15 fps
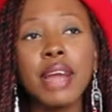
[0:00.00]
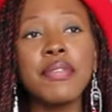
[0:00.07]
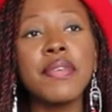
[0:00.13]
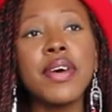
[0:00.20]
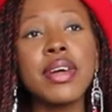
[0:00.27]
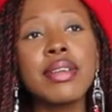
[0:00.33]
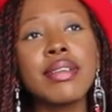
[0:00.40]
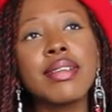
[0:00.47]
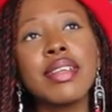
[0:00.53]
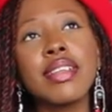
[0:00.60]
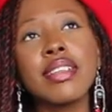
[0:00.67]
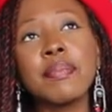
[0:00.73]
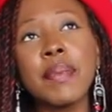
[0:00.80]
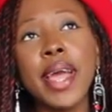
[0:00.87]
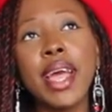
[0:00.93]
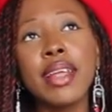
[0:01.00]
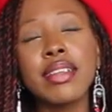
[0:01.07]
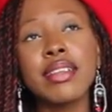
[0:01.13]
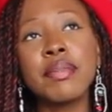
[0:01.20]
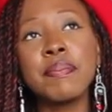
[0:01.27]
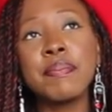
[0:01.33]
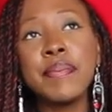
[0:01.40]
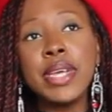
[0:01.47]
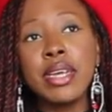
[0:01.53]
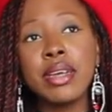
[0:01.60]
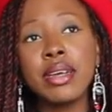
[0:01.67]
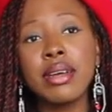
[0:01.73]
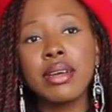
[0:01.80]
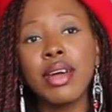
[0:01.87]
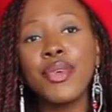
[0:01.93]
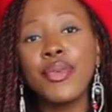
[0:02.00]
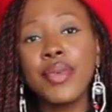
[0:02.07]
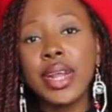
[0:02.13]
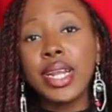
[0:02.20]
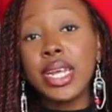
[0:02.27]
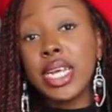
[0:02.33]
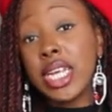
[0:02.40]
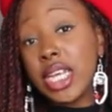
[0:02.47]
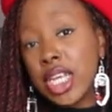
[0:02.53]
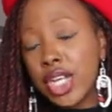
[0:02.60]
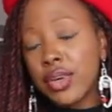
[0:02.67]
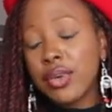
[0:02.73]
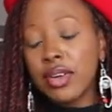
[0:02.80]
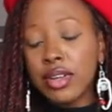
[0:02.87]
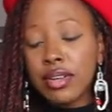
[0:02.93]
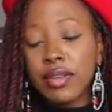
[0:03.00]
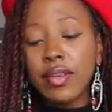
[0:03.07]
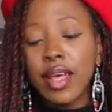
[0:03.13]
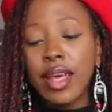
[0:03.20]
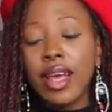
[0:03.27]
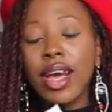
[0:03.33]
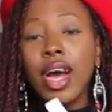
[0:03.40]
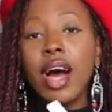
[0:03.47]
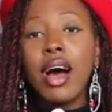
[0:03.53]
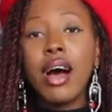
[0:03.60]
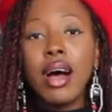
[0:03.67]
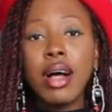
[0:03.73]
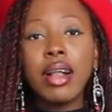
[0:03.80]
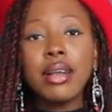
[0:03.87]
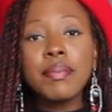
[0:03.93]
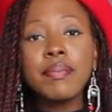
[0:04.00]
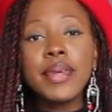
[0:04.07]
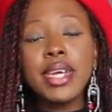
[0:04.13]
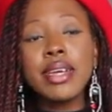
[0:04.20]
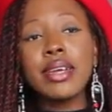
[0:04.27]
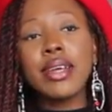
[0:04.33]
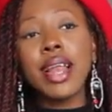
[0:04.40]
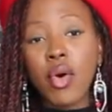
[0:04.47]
I found these pants being really cute, all being